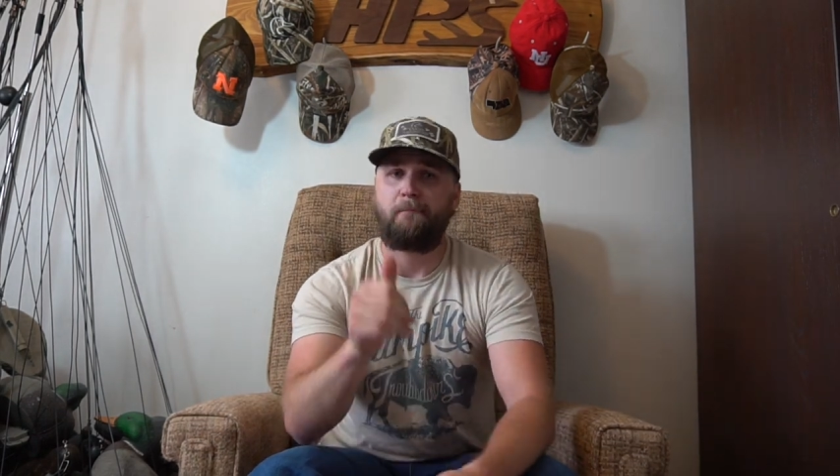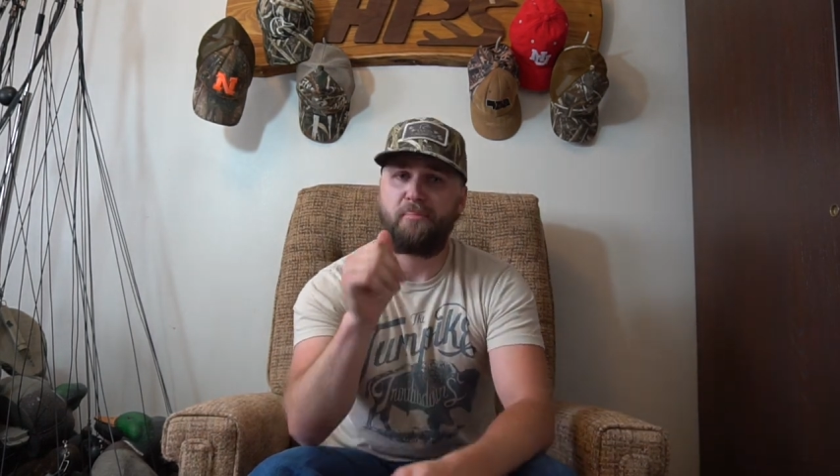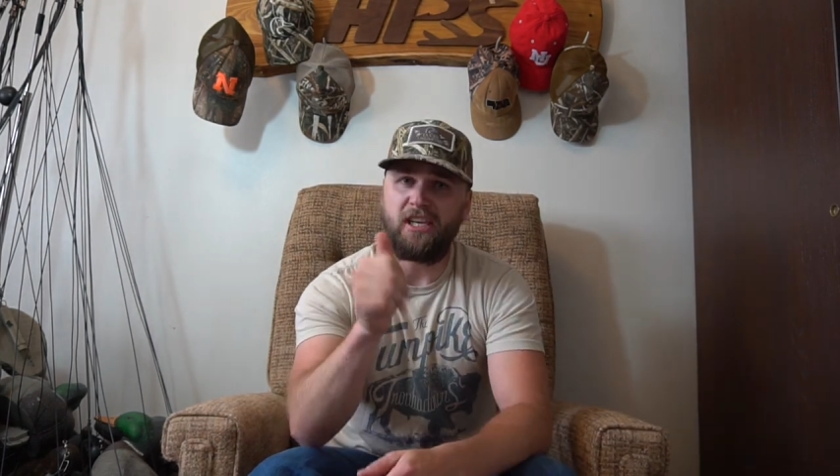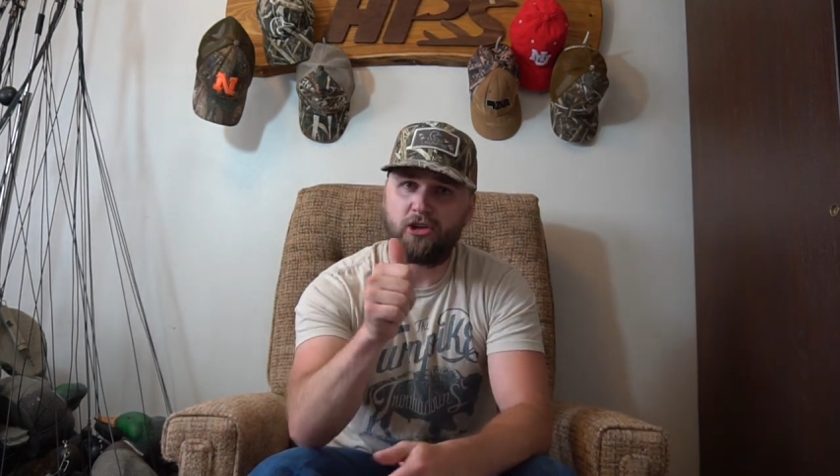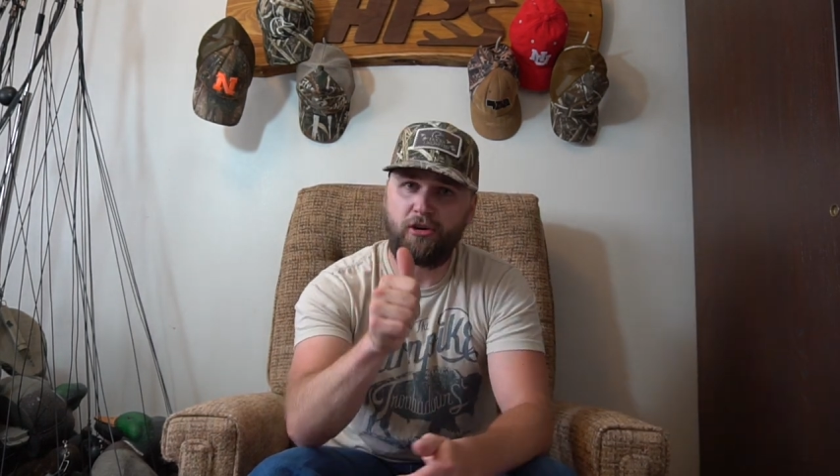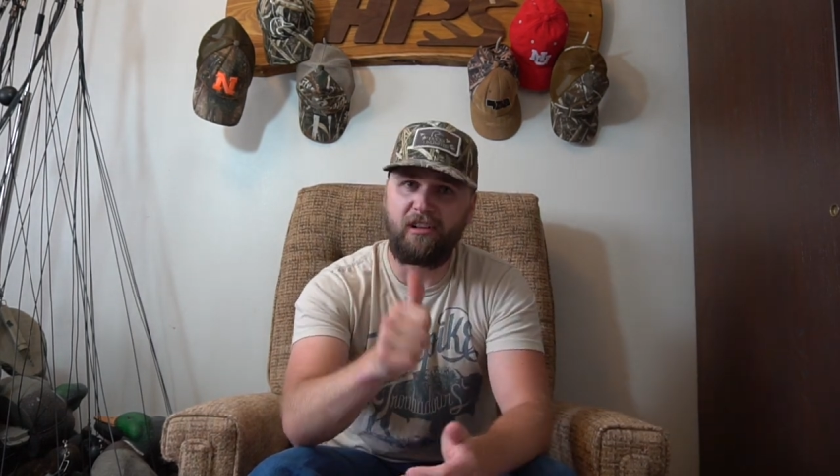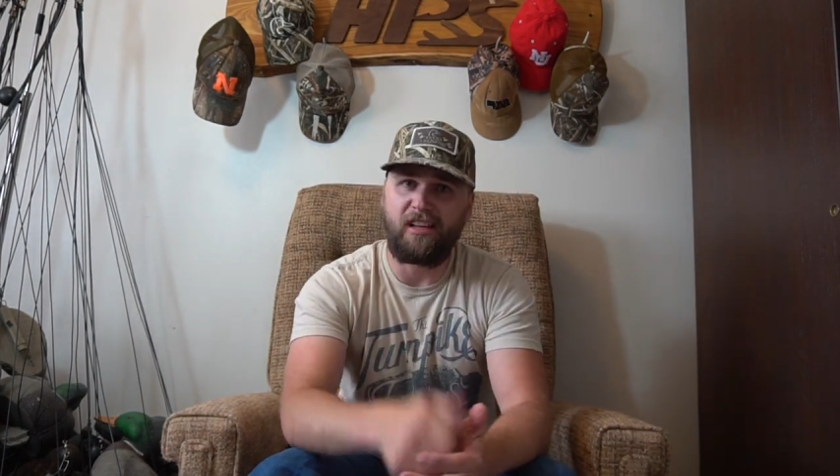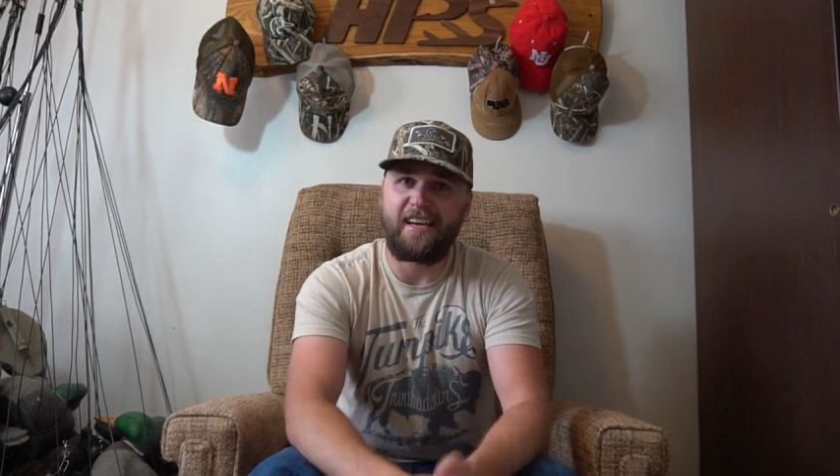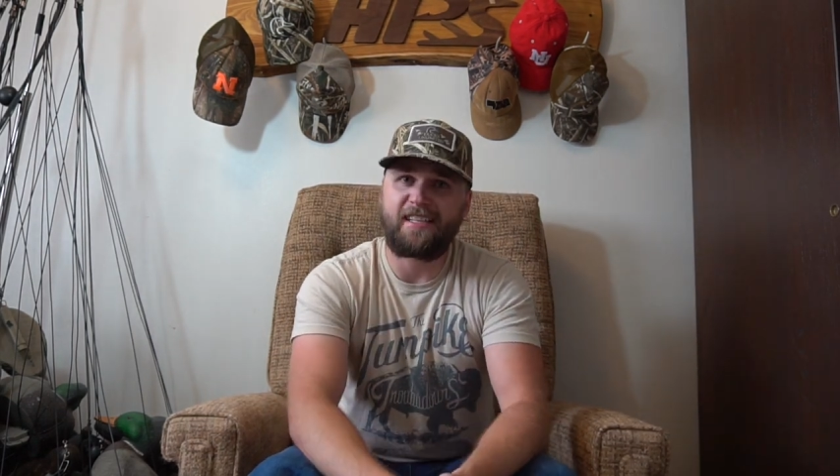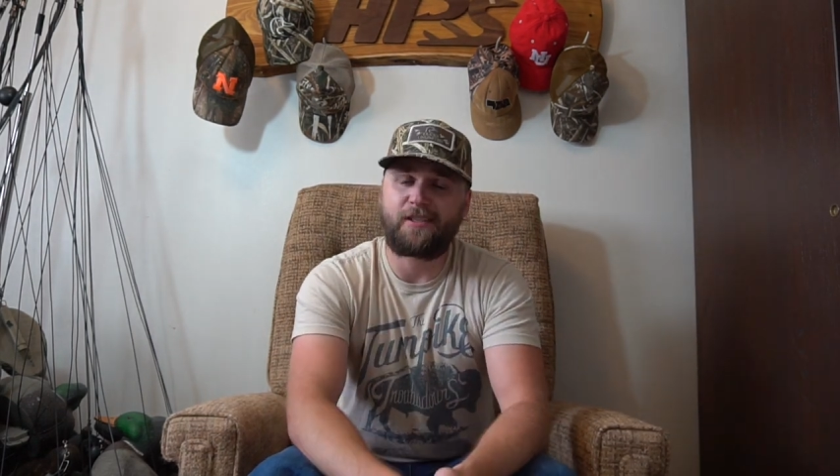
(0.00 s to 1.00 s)
Be sure to
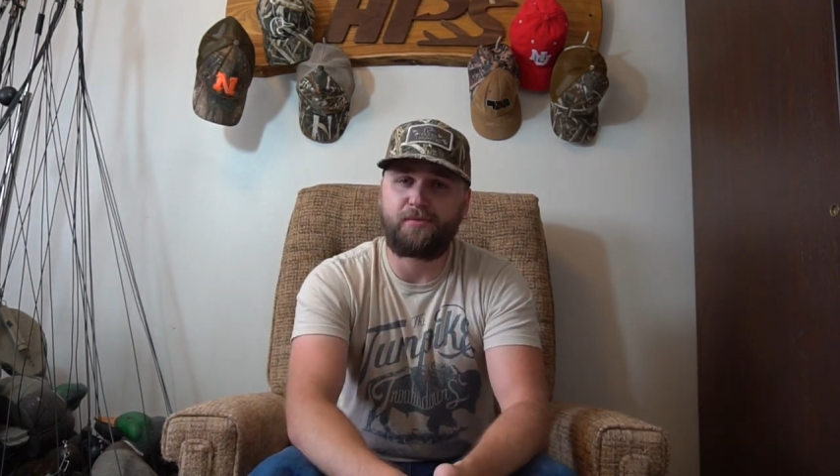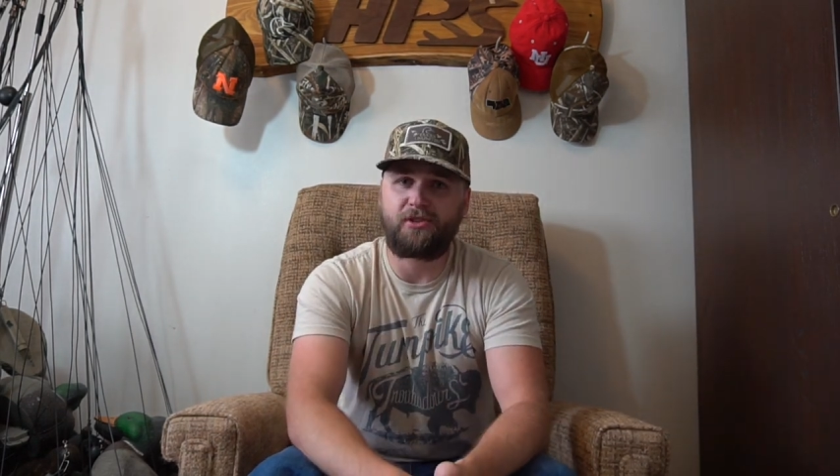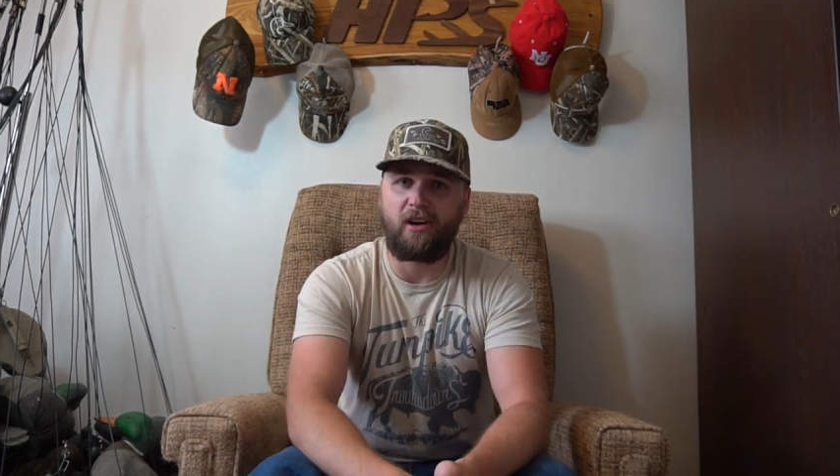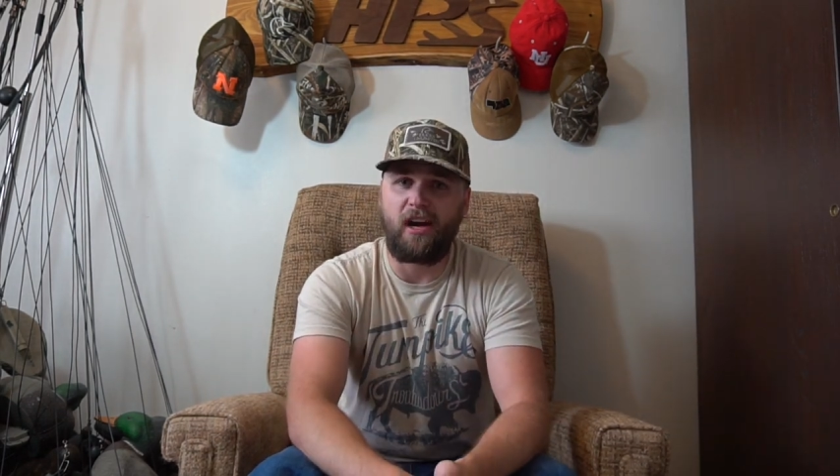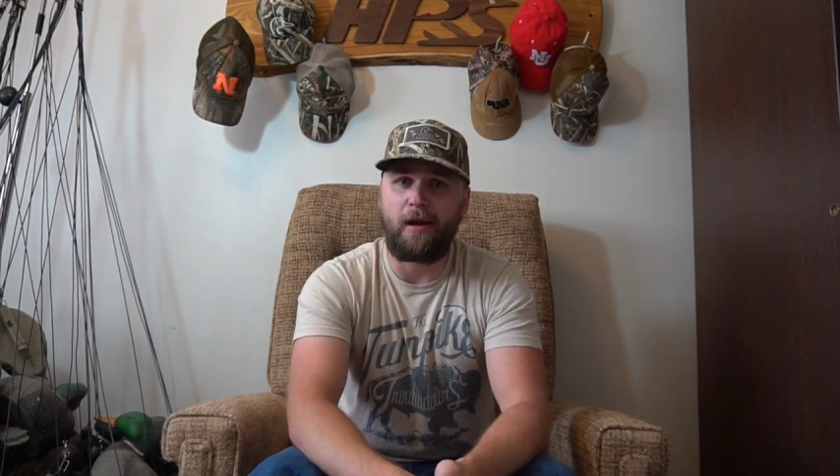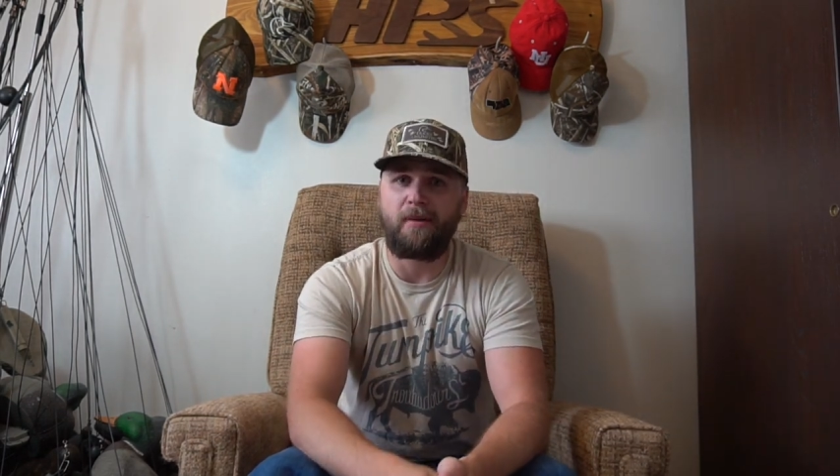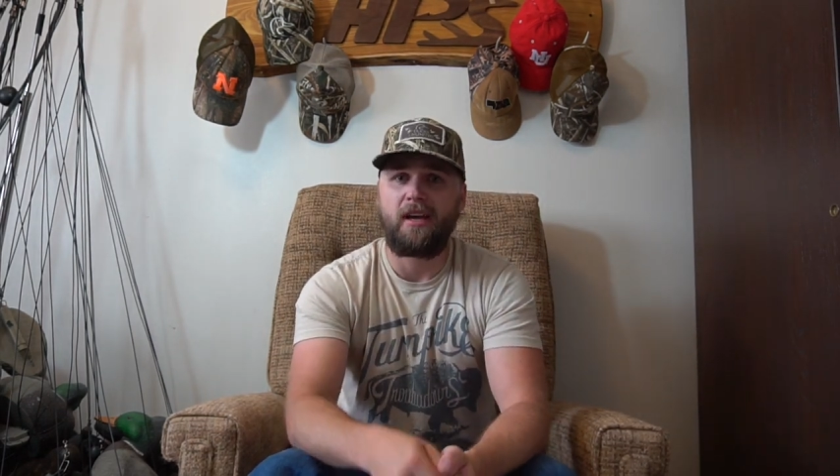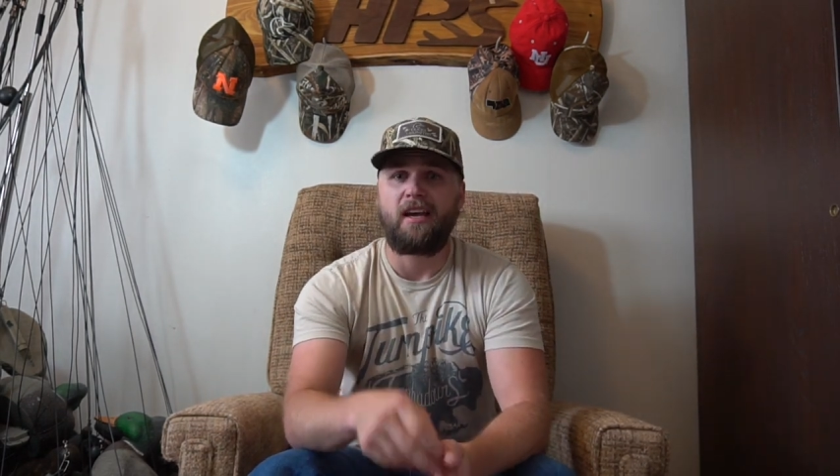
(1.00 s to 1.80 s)
like and subscribe,